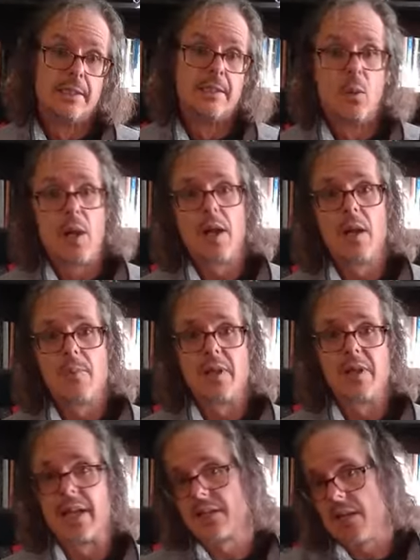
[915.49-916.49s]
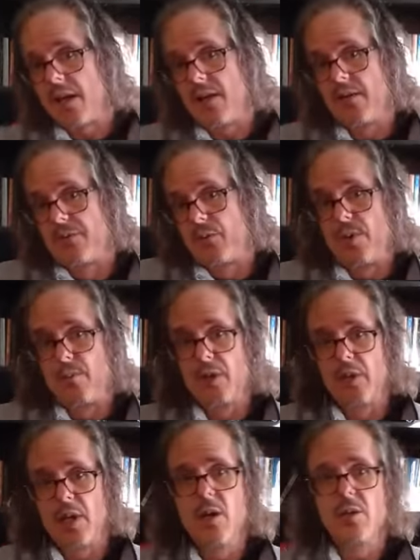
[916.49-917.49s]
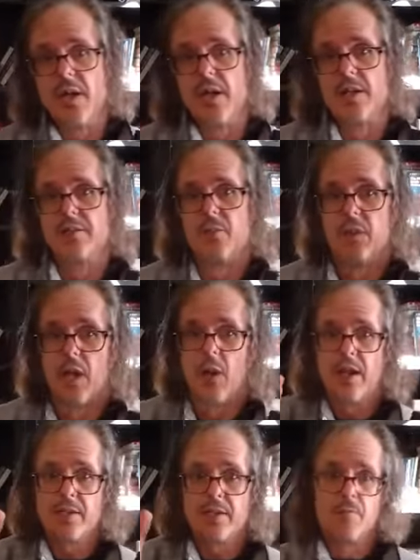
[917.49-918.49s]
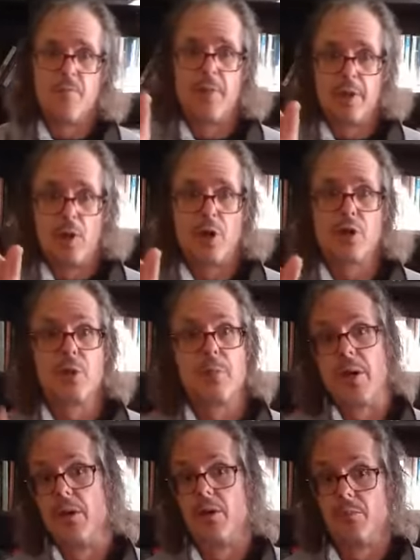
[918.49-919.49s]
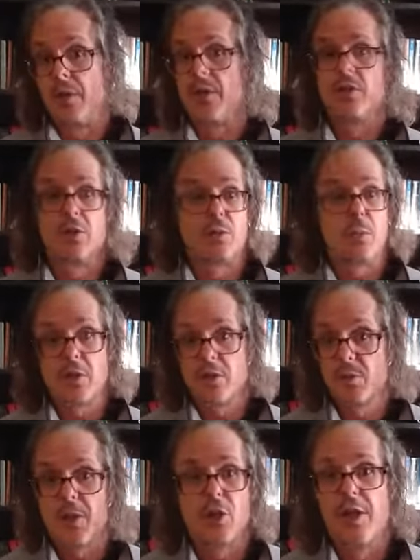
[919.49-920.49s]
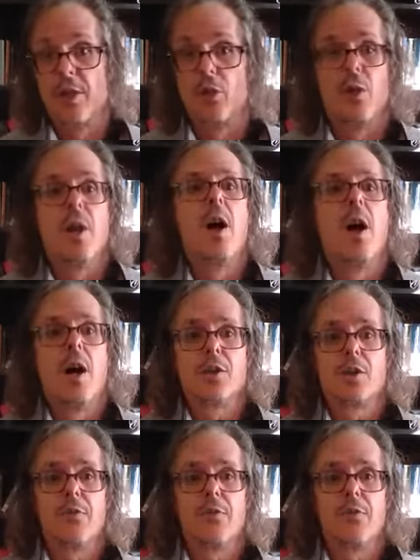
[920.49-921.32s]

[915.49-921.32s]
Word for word: Well, I mean that's kind of what Merlot does. Merlot has larger ber- berries, or spe- especially like Grenache.